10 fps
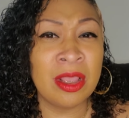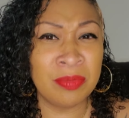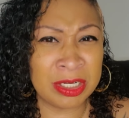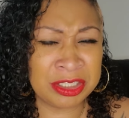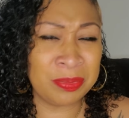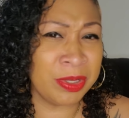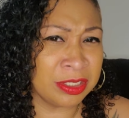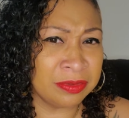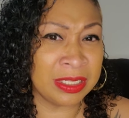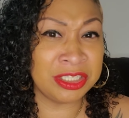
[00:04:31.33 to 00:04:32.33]
But if she build
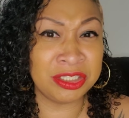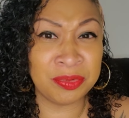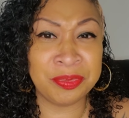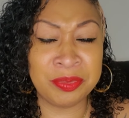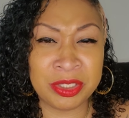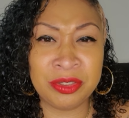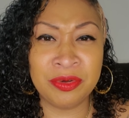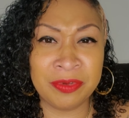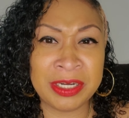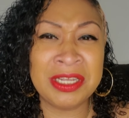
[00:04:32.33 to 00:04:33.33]
a relationship with you
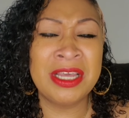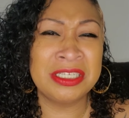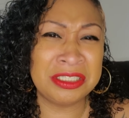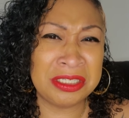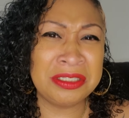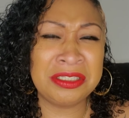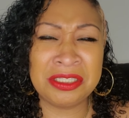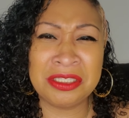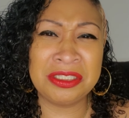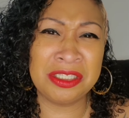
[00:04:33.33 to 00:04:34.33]
already, she
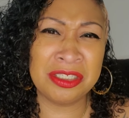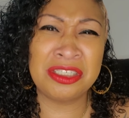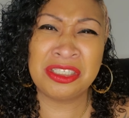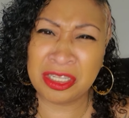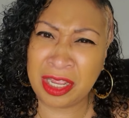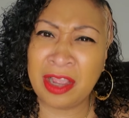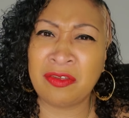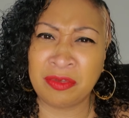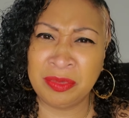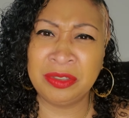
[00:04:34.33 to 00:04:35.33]
she she just shut down
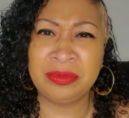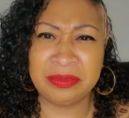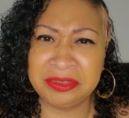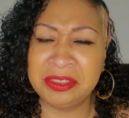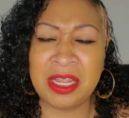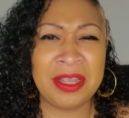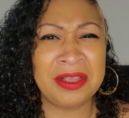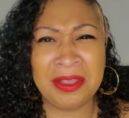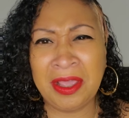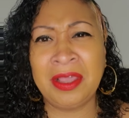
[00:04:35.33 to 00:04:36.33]
from you. You're
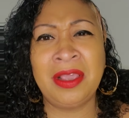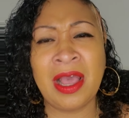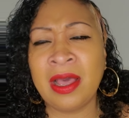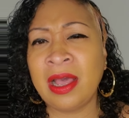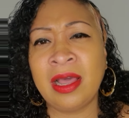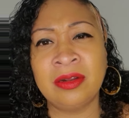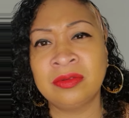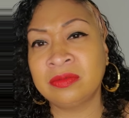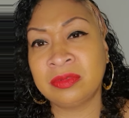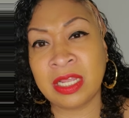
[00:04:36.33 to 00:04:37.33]
like, hey, I, I
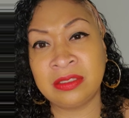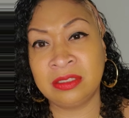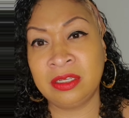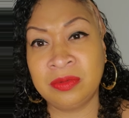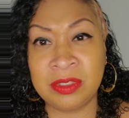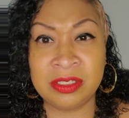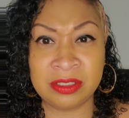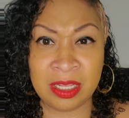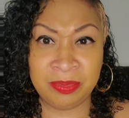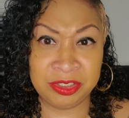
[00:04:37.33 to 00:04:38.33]
don't like to deal with this
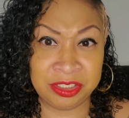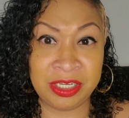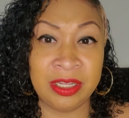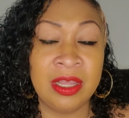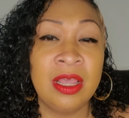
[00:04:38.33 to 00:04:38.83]
type of shit.